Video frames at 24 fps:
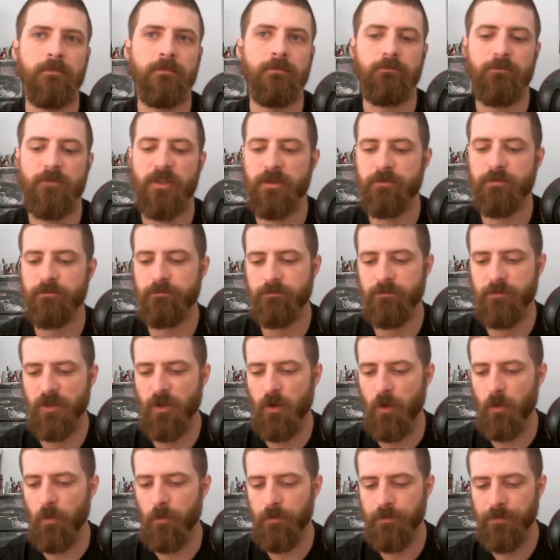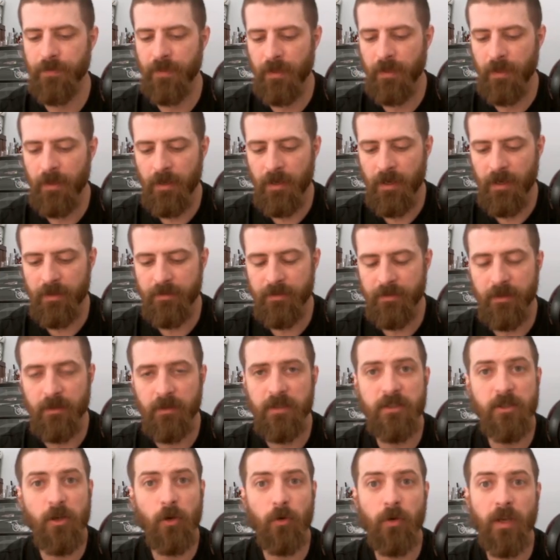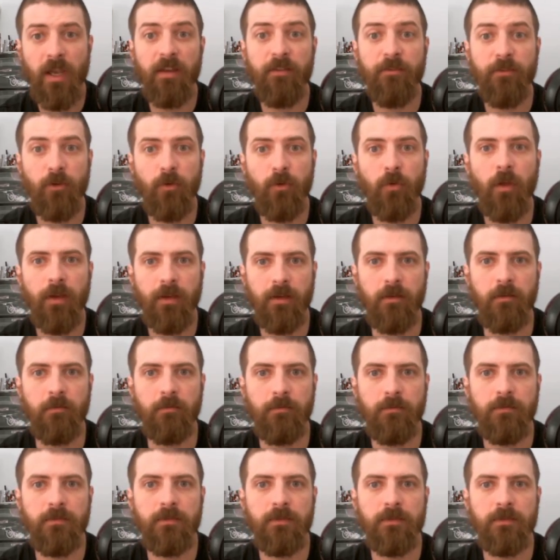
Just don't. And now, it's okay if you like them.